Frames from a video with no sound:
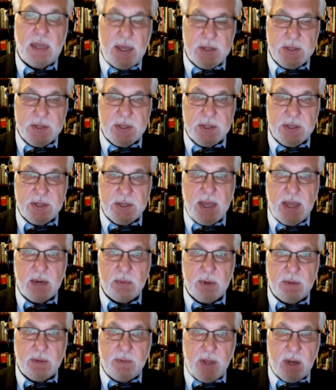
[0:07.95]
in
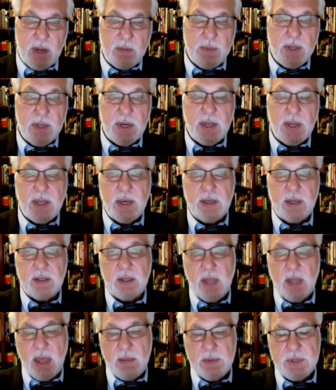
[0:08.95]
sustainable development
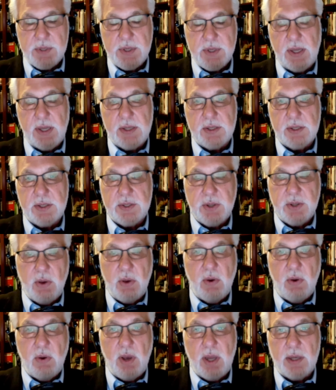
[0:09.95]
and climate change and
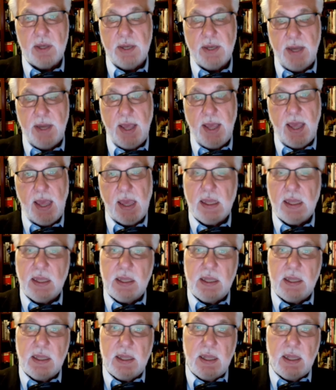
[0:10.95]
so on today.
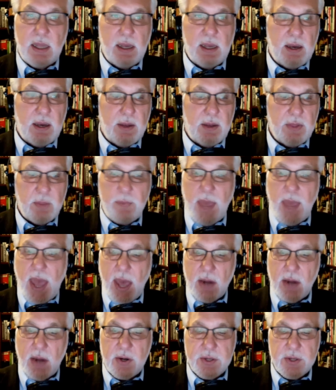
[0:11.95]
The
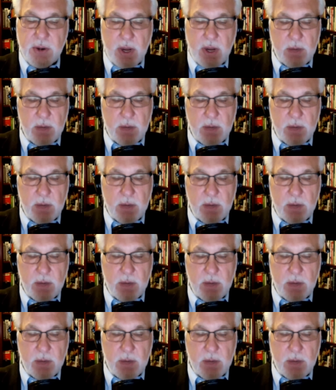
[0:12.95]
patterns are